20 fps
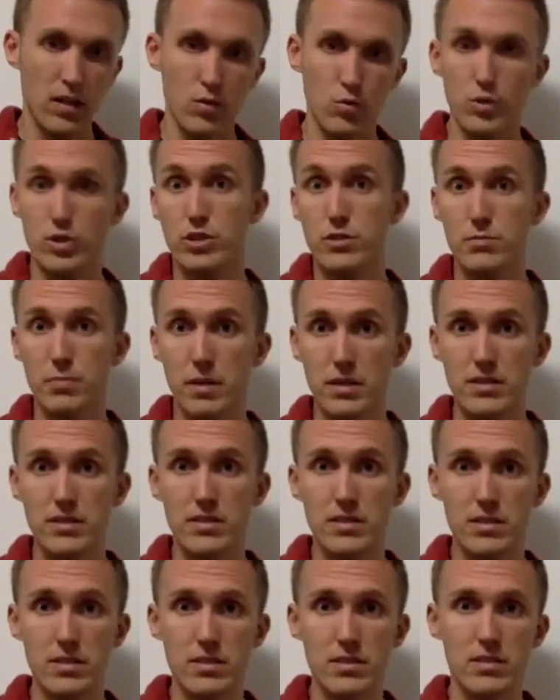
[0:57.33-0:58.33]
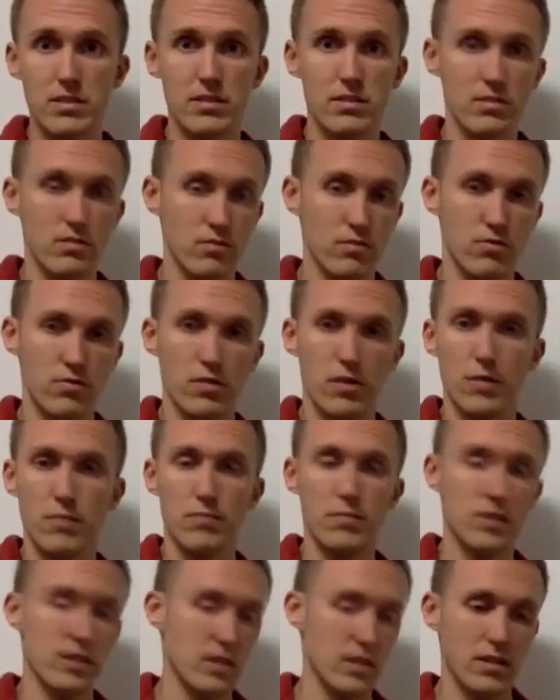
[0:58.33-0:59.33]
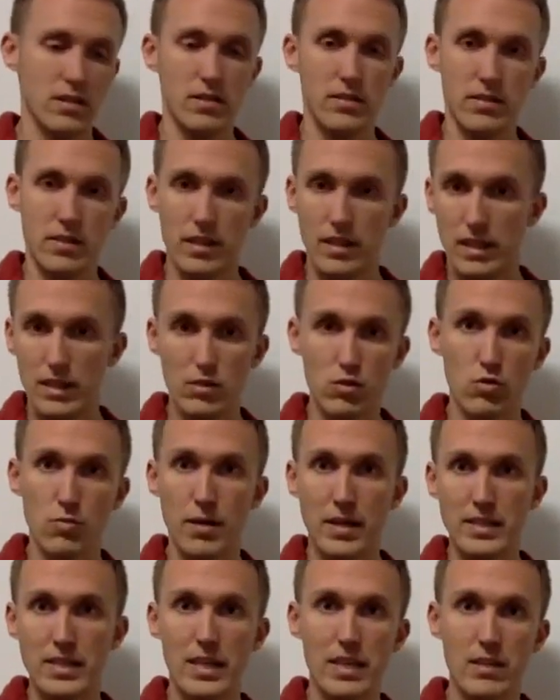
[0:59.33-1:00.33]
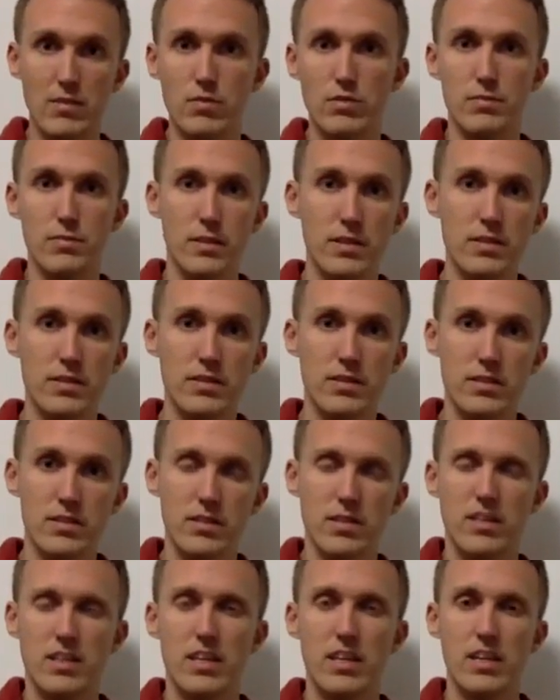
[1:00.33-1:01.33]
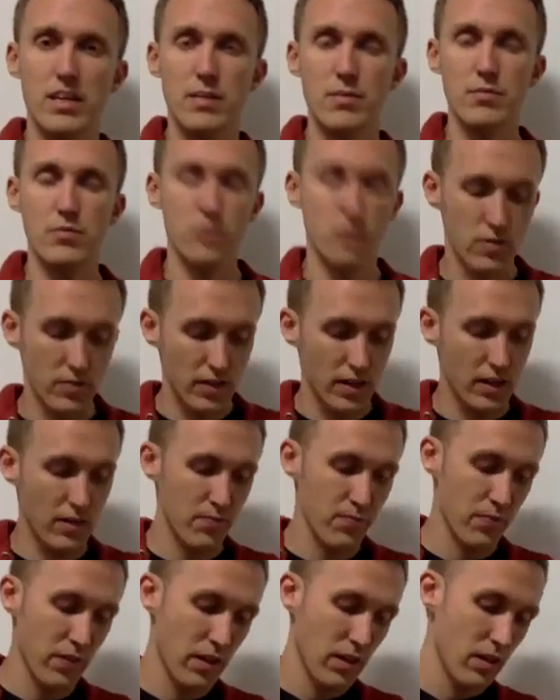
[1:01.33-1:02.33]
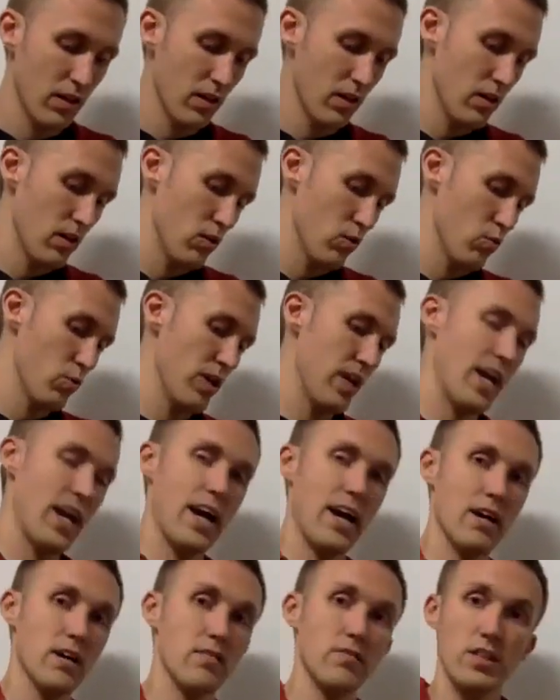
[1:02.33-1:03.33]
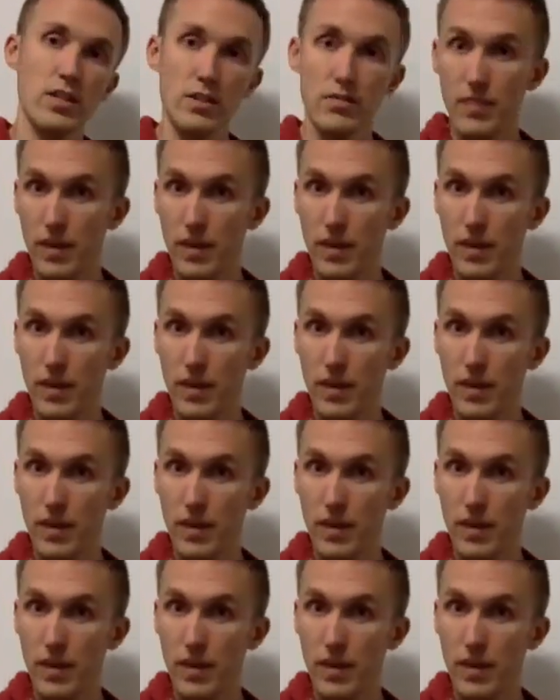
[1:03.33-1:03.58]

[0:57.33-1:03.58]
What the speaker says: responses from the electromagnetic responses in an EM survey. We have little